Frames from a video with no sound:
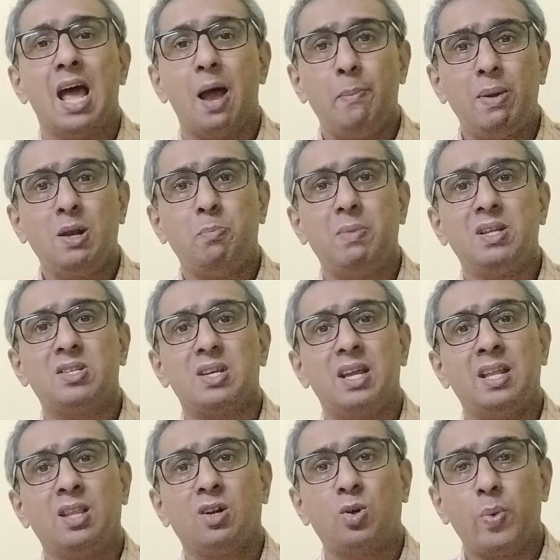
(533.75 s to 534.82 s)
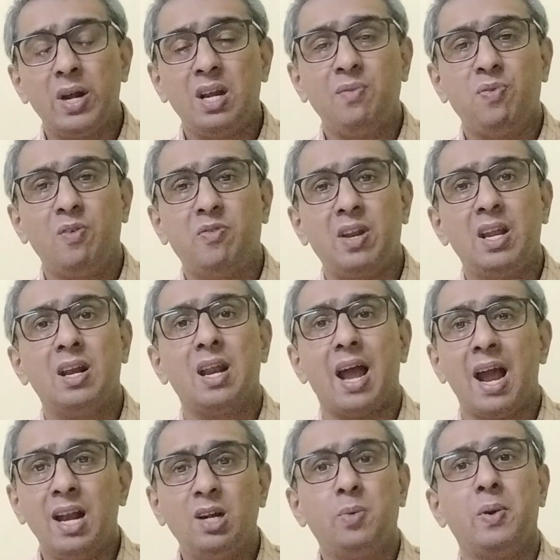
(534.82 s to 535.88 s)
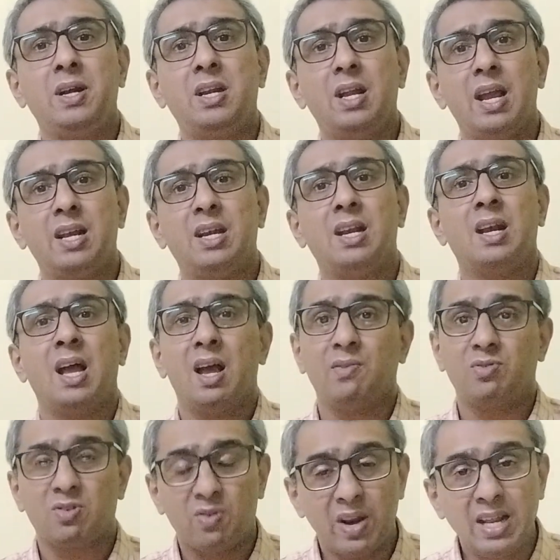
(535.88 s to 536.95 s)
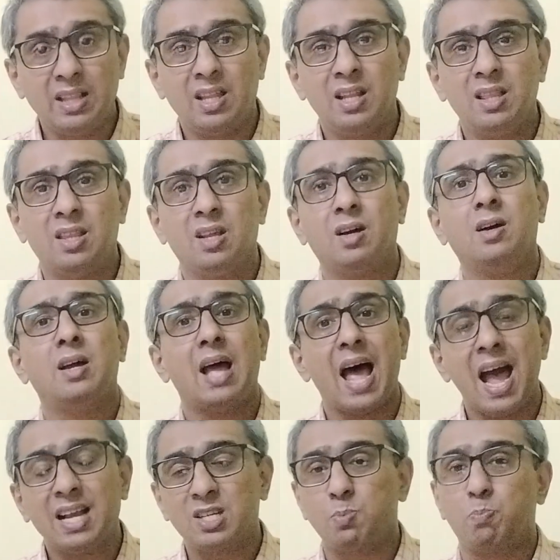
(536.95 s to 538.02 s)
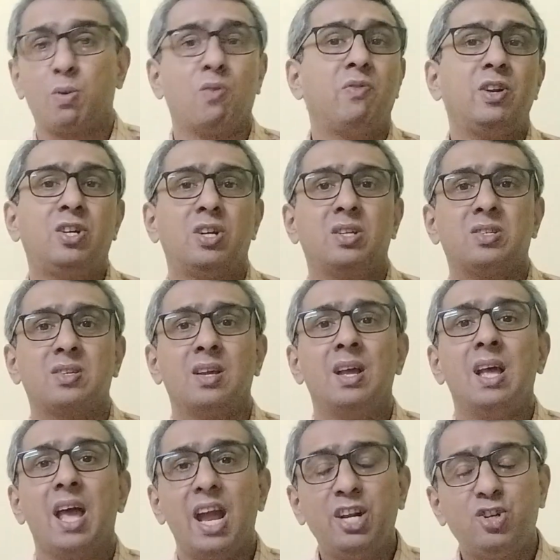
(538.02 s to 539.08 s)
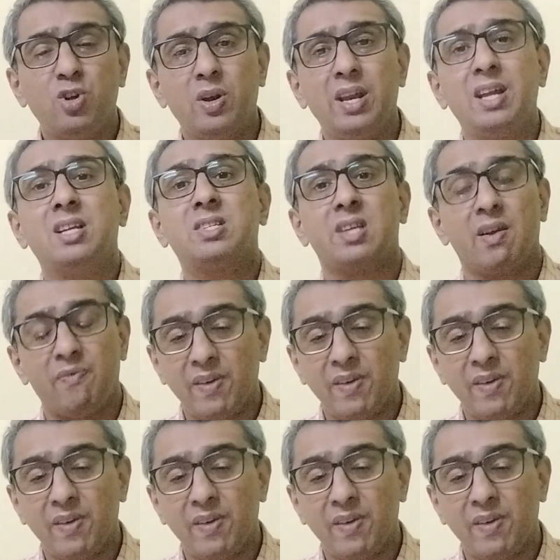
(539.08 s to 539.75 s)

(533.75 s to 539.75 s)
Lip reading: Amendments in the 2015 and 2018 have strengthened the Act's provisions, ensuring its